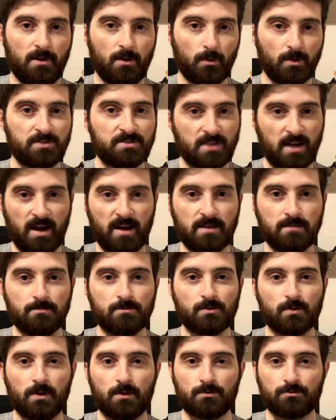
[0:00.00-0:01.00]
were
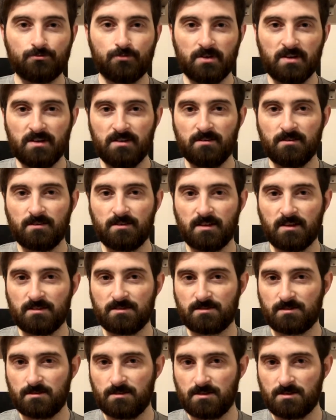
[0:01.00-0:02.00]
times when I was reading
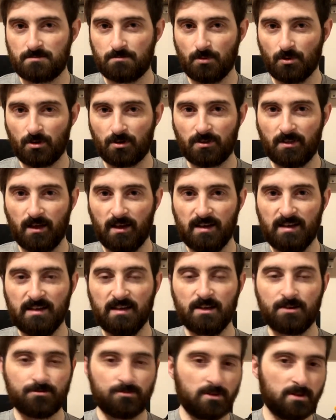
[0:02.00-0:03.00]
things in this book that
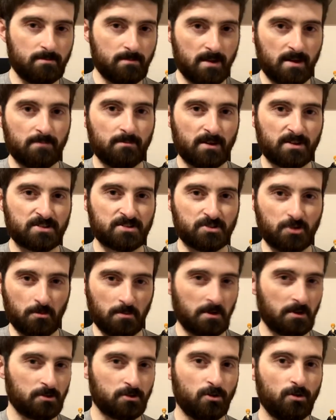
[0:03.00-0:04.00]
literally made my
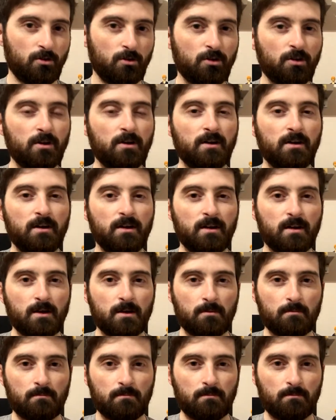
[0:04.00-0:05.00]
stomach turn,
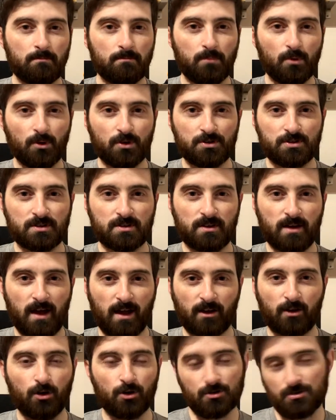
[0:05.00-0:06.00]
but I
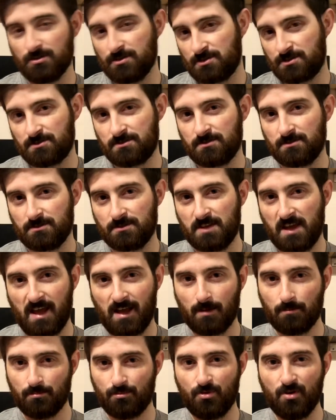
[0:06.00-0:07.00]
couldn't take
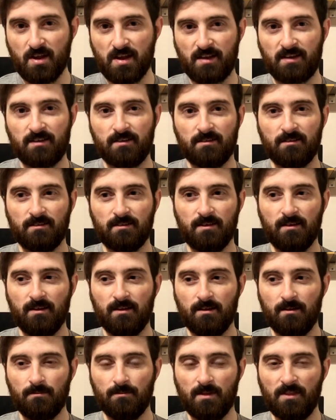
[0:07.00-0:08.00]
a break,
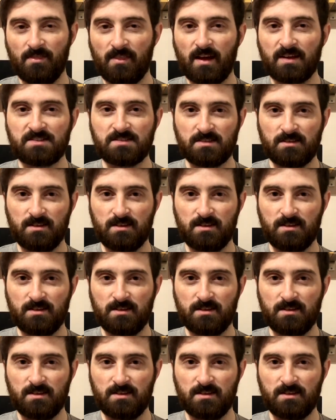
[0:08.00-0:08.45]
and that's